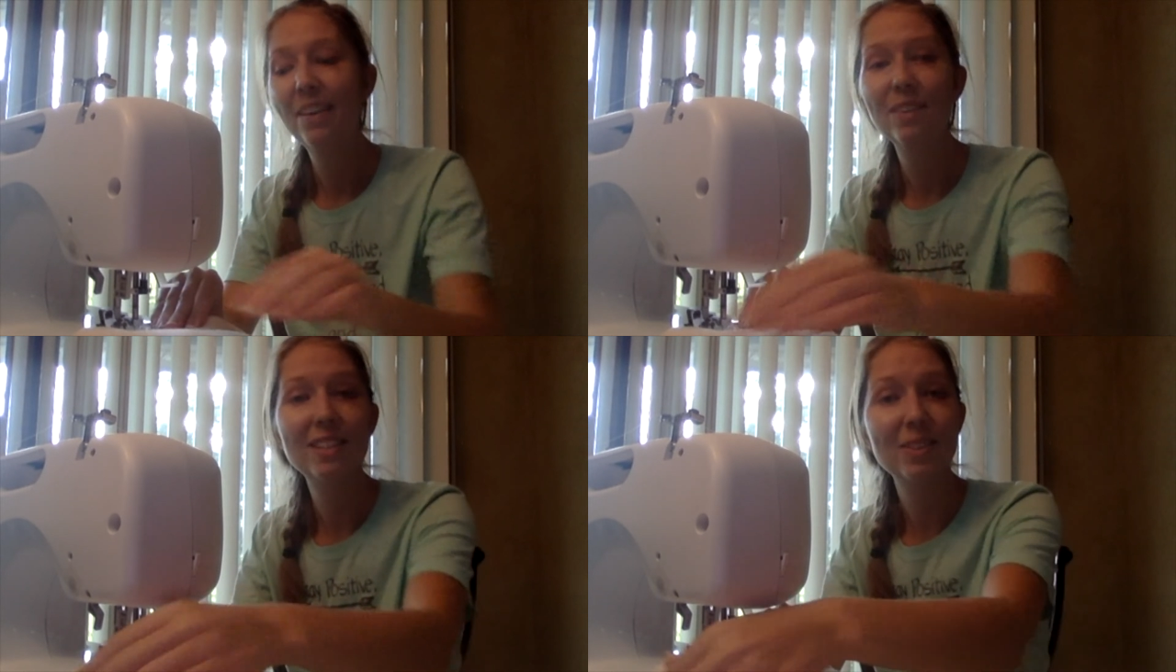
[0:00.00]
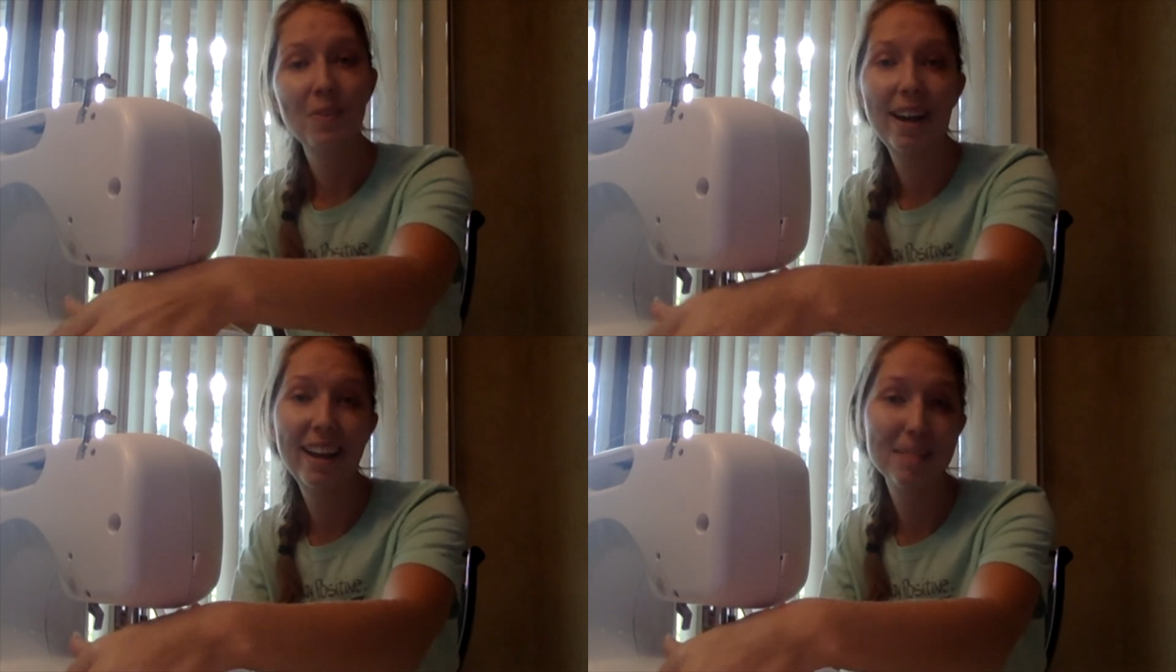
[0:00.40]
which is
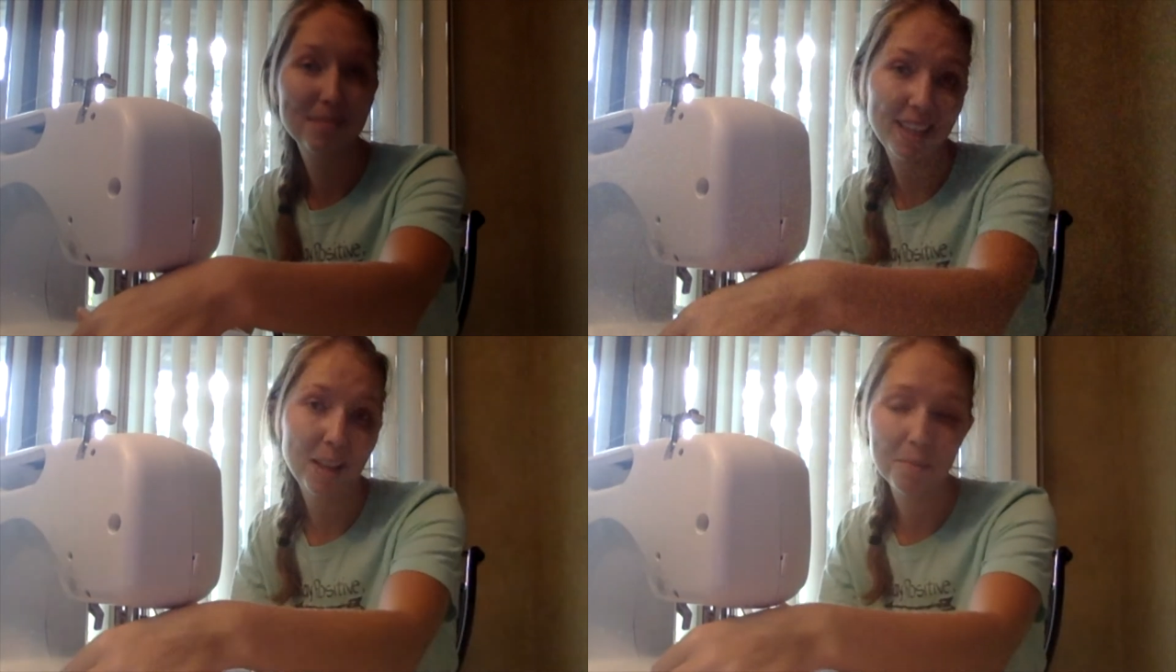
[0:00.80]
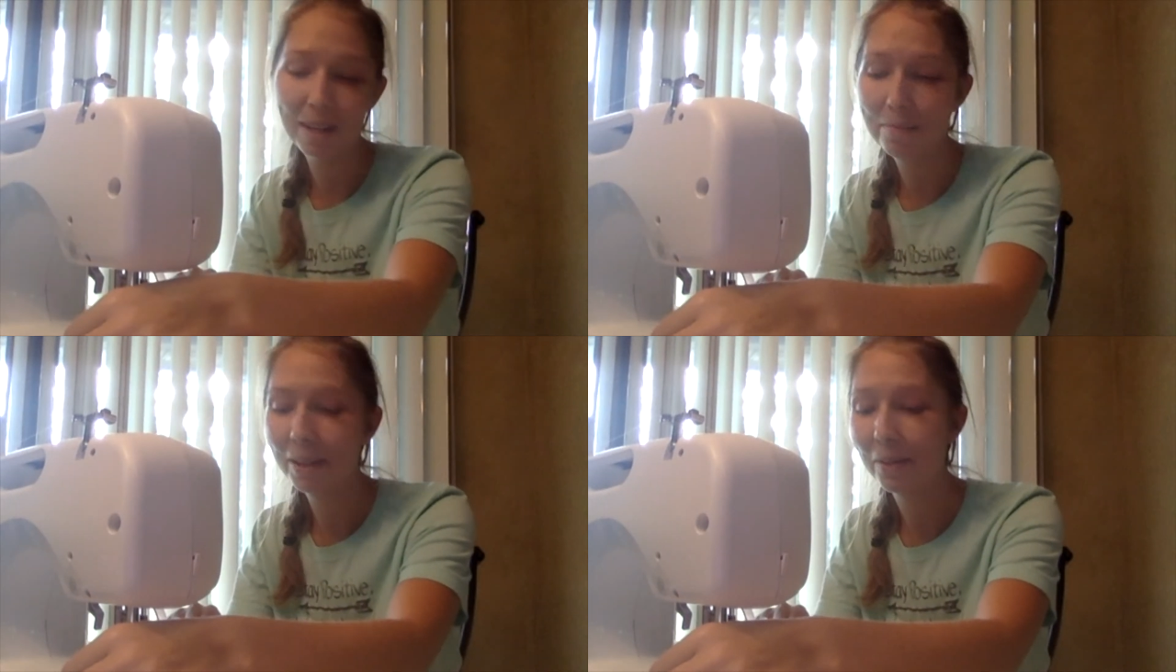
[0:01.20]
why I'm
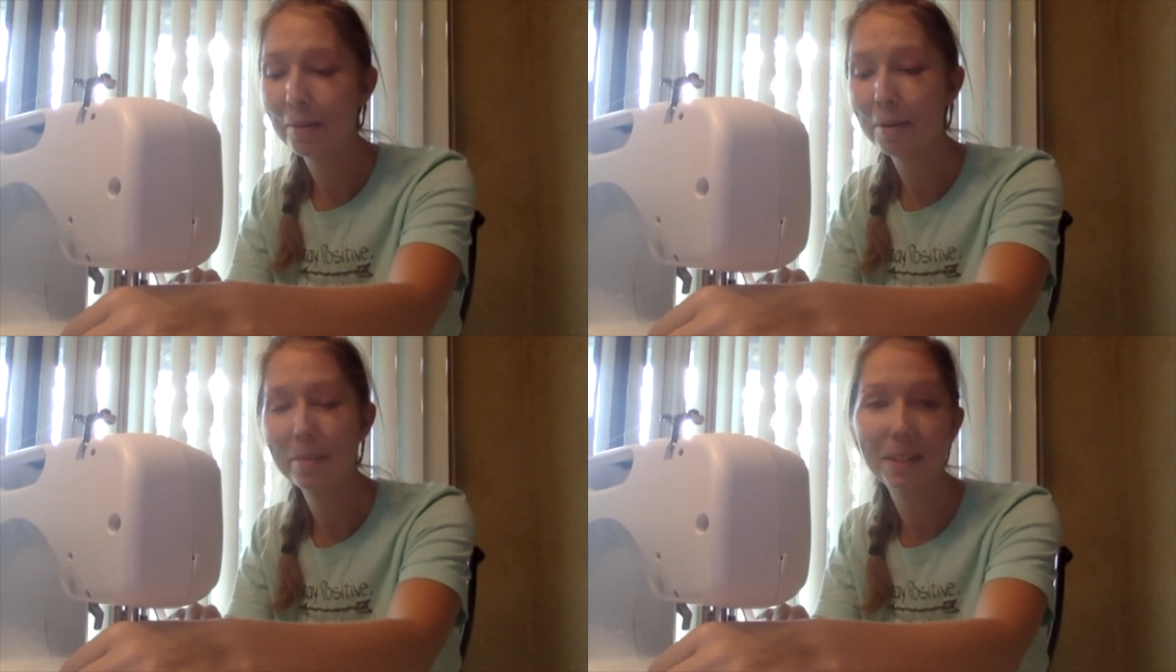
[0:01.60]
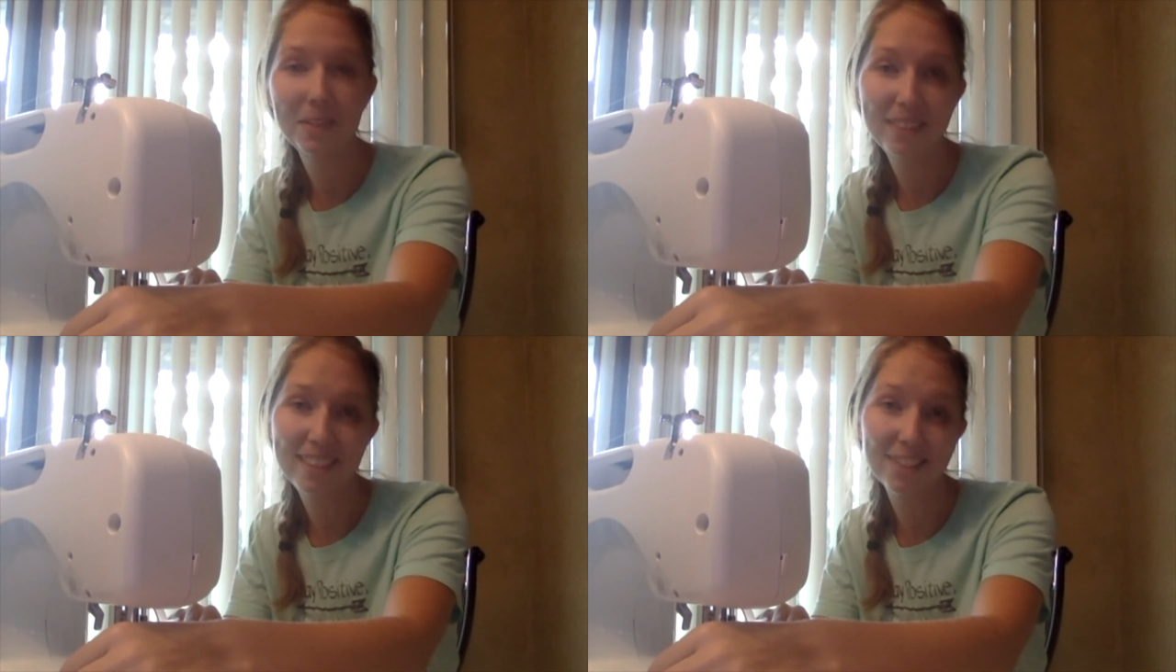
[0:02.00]
celebrating my grandma by
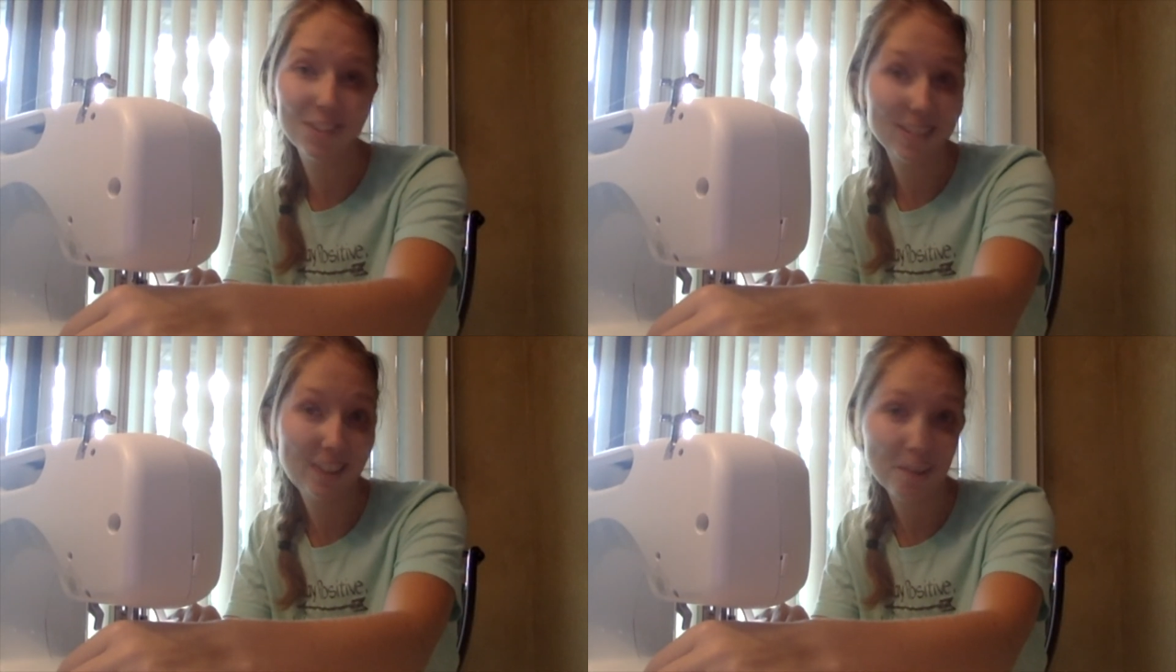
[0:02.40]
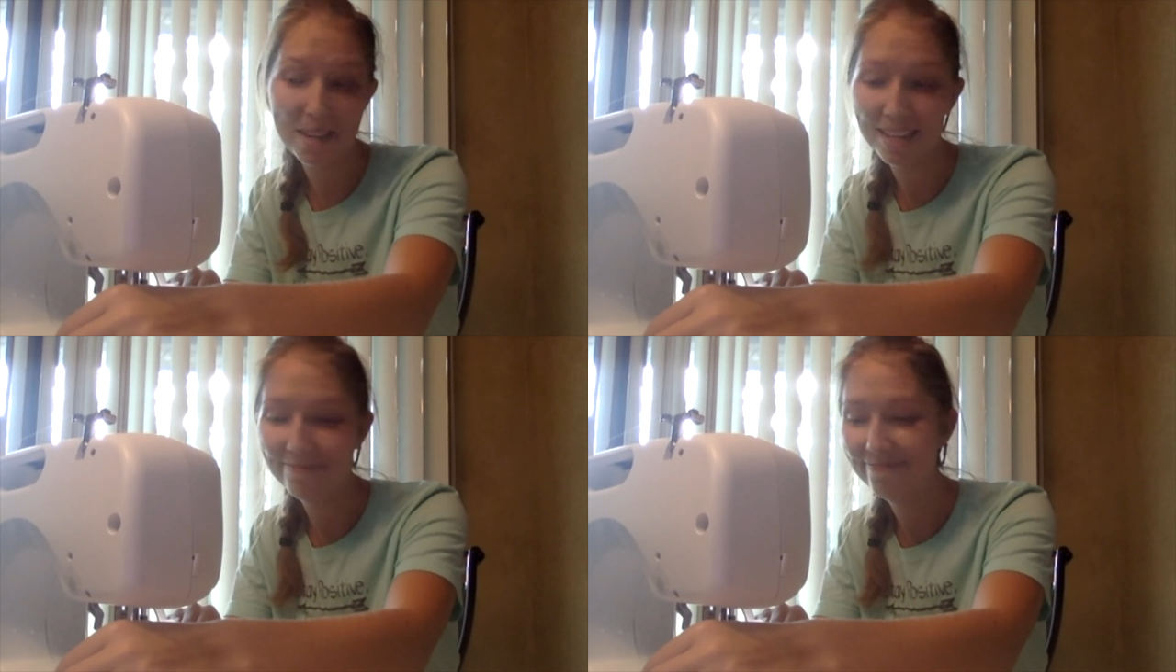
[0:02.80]
doing things she taught
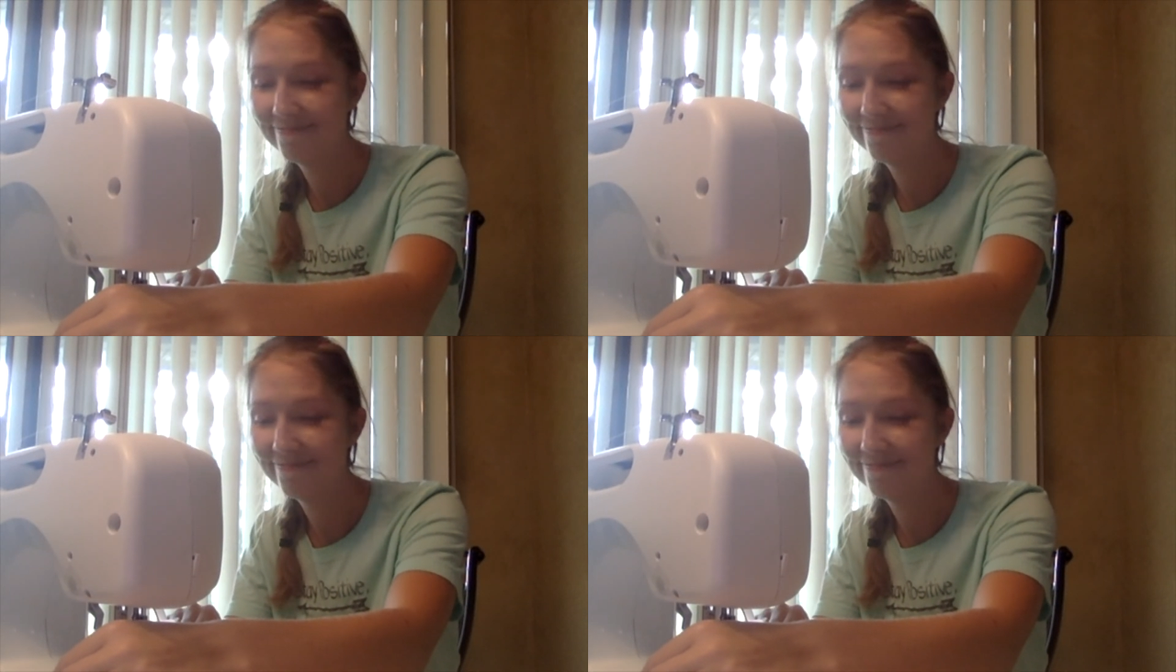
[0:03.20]
me.